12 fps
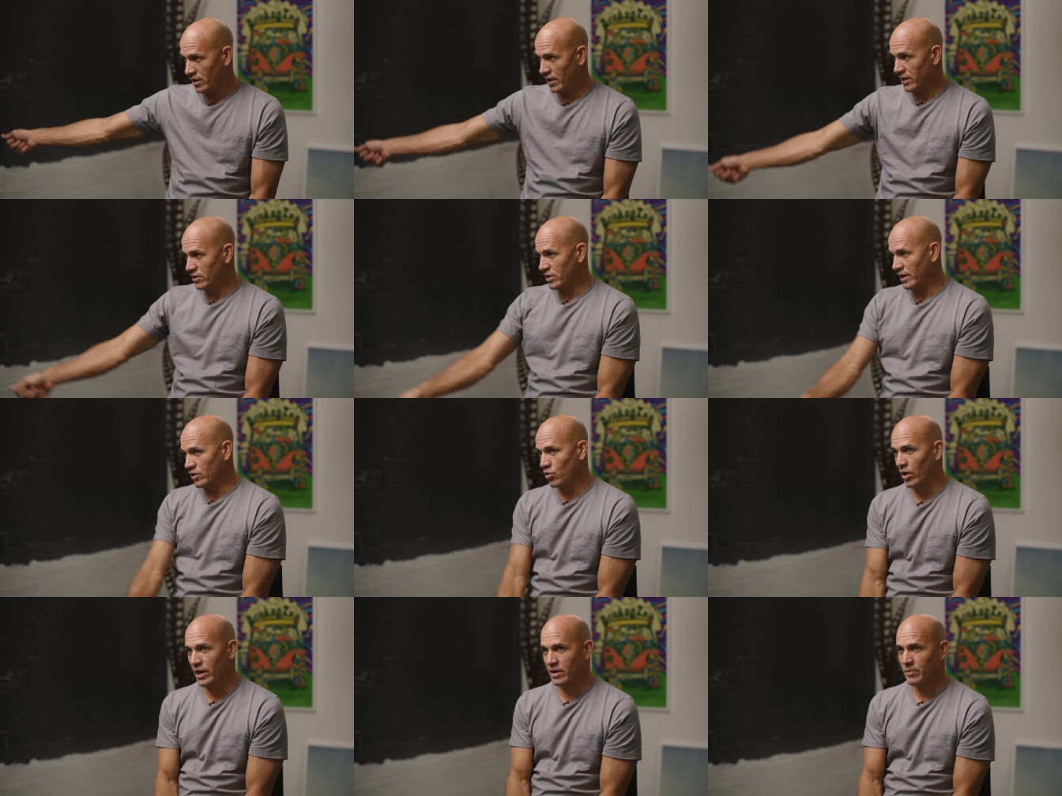and and
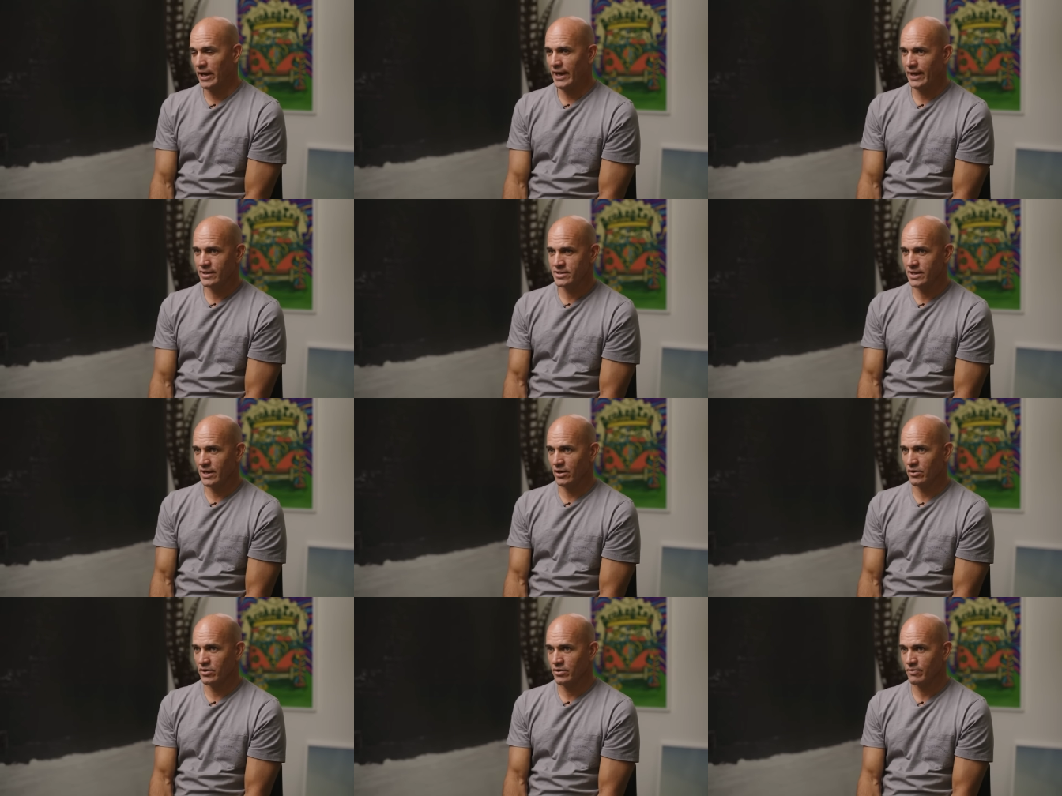quieted my hands
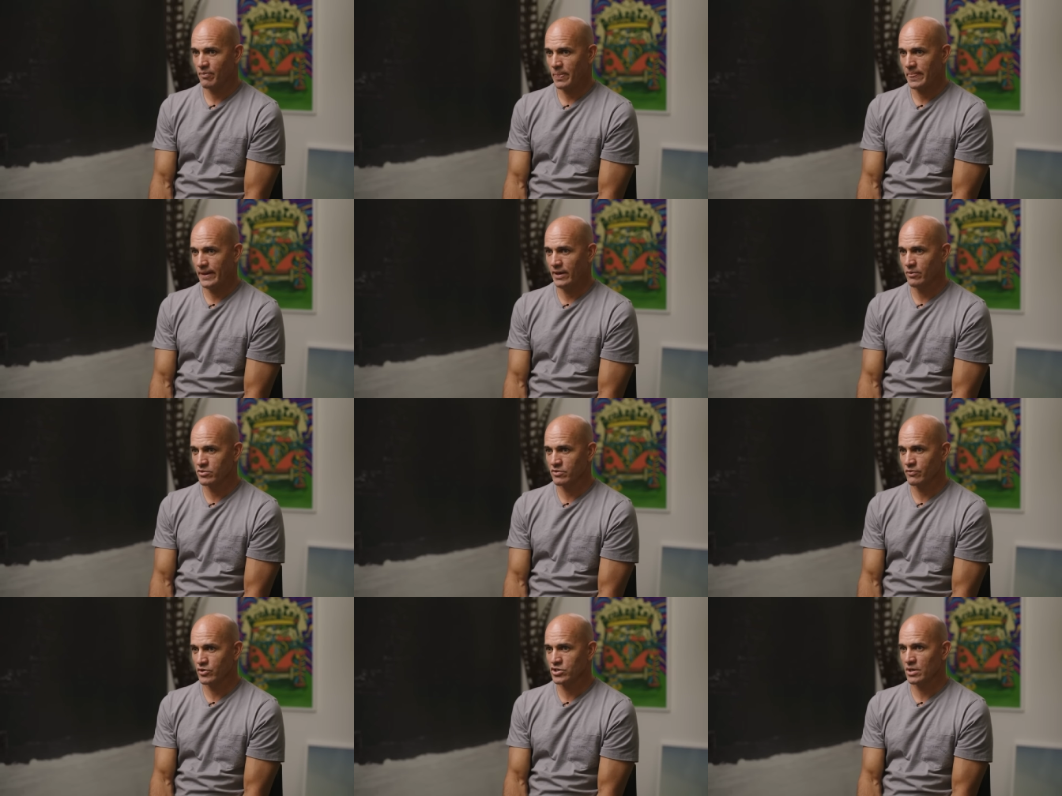down, and it was
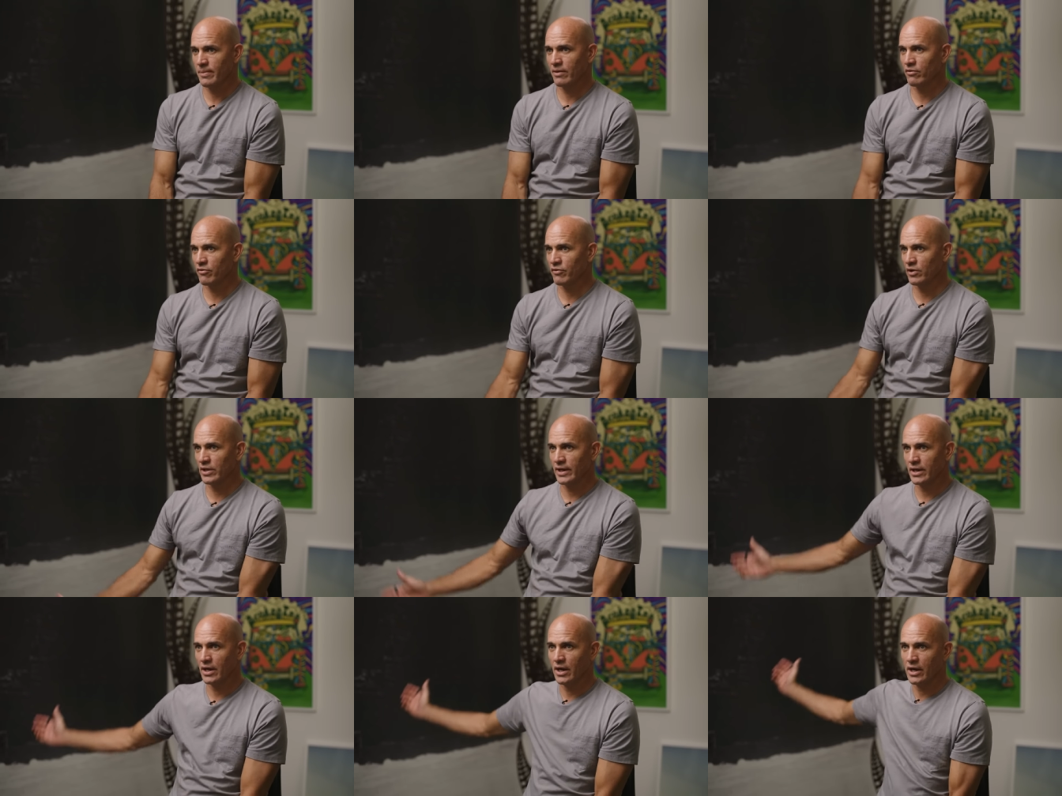the first time I ever felt
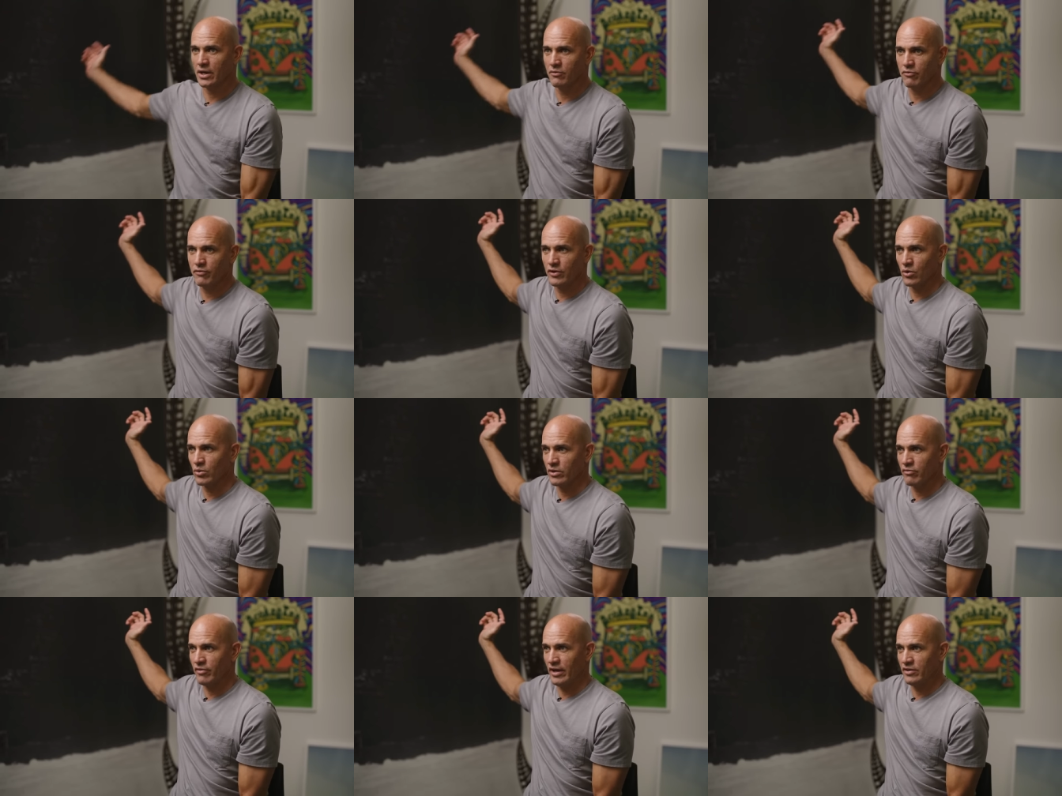like I could feel where
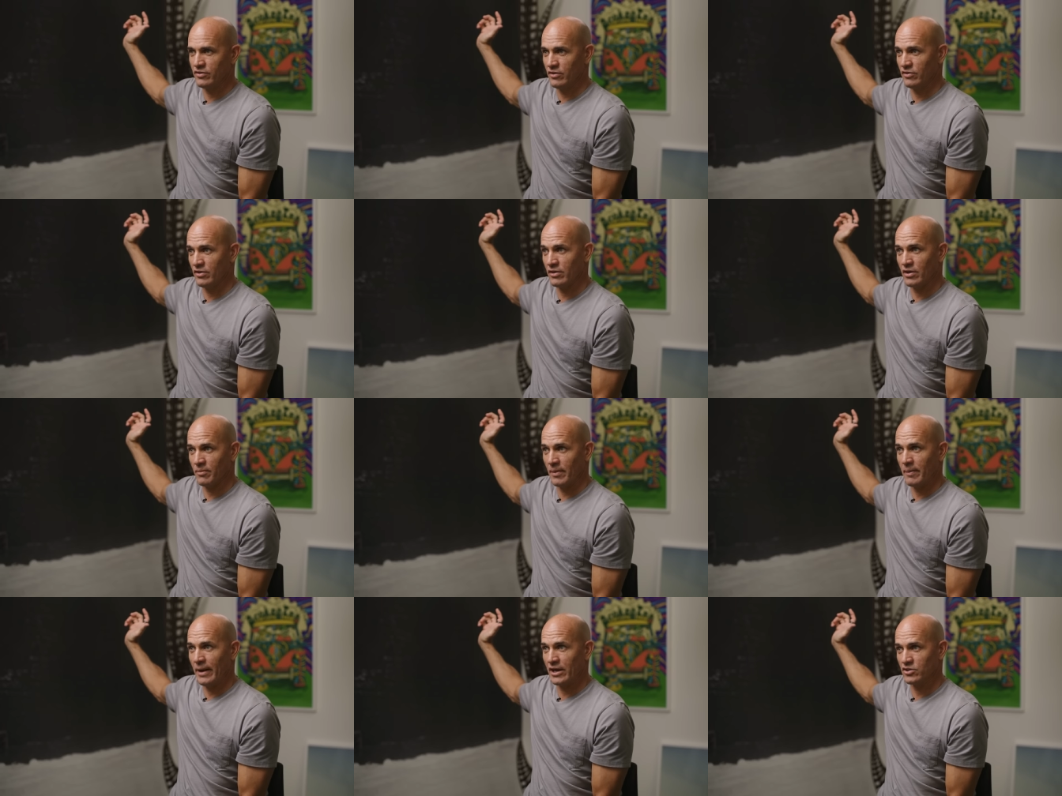the face is at the top of
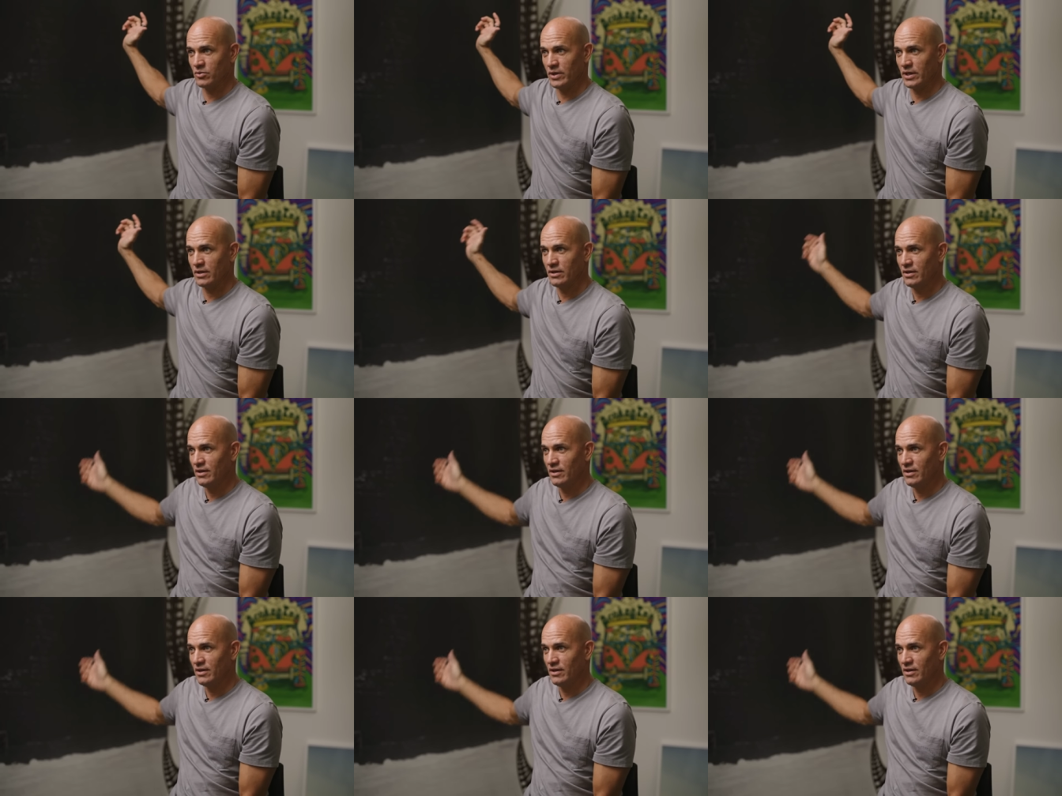my backswing.